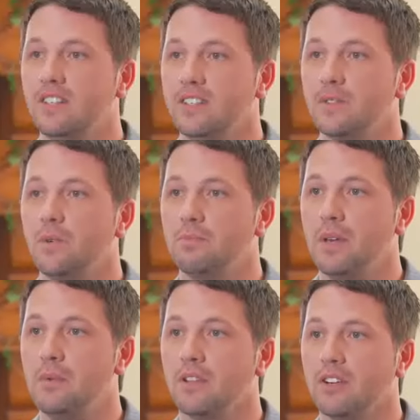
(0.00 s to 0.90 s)
does what
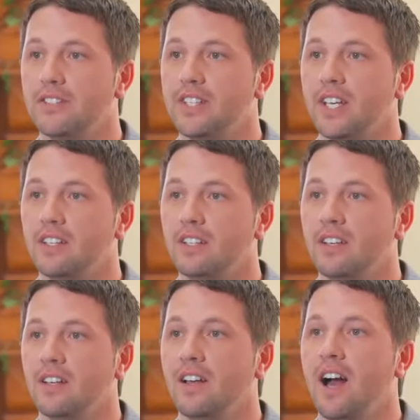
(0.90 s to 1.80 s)
people are saying,
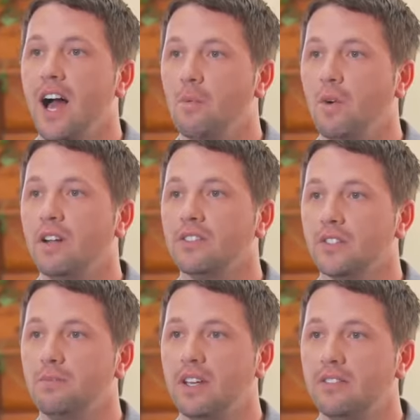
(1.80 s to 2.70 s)
I want those
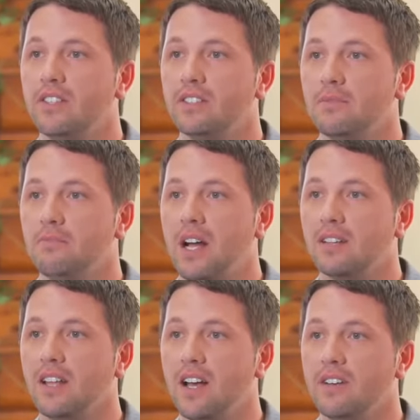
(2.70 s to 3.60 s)
benefits in my
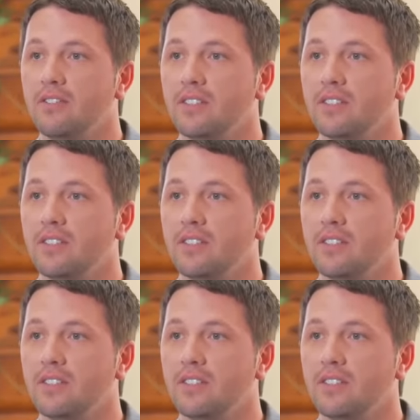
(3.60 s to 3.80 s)
life.